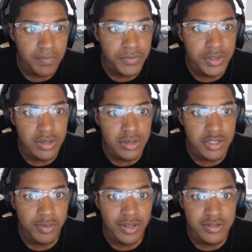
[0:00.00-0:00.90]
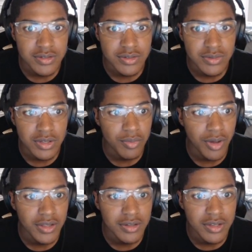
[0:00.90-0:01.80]
The DNA splices used to
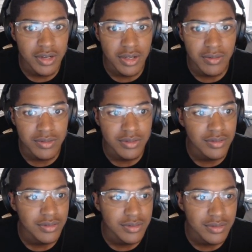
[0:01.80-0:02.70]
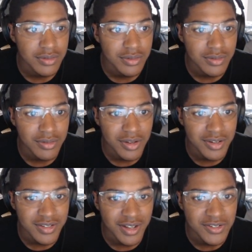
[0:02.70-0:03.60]
combine the DNA, creating a
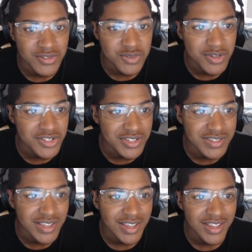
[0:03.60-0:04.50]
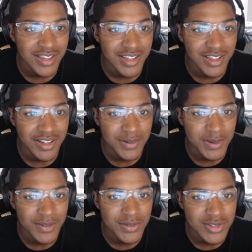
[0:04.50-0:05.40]
entirely new species. It would
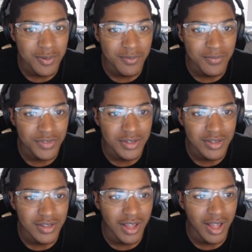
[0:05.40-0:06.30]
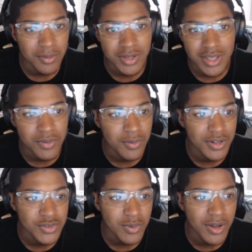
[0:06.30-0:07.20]
give you some. I would give you one
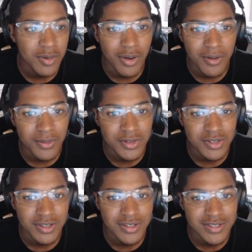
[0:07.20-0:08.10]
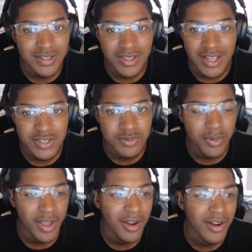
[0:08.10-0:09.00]
as well, but unfortunately, this is the last
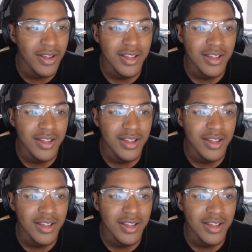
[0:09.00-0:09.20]
pair.